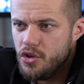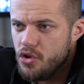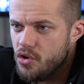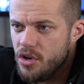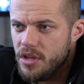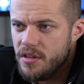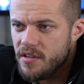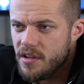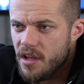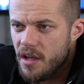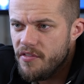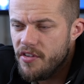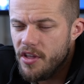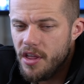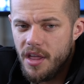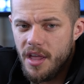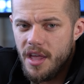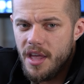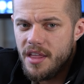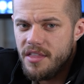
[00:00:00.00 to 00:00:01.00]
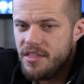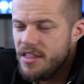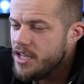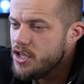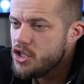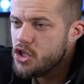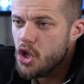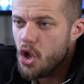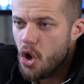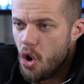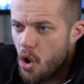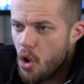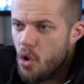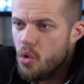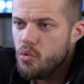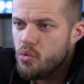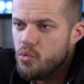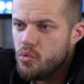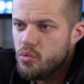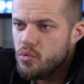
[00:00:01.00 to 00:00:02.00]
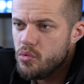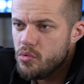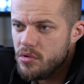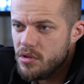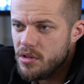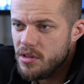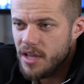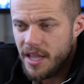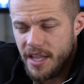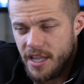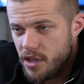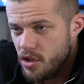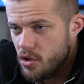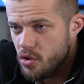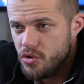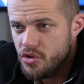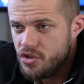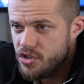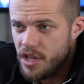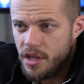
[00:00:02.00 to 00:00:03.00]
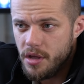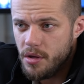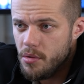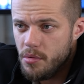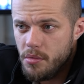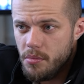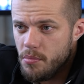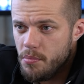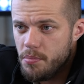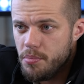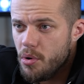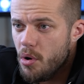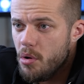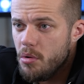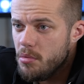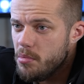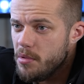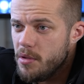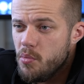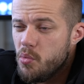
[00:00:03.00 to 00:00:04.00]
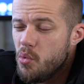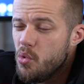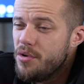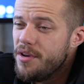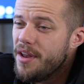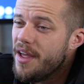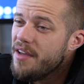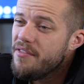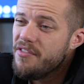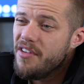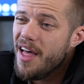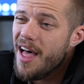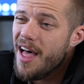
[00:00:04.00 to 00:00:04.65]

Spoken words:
you need to cover. These are all likelihoods that probably won't ever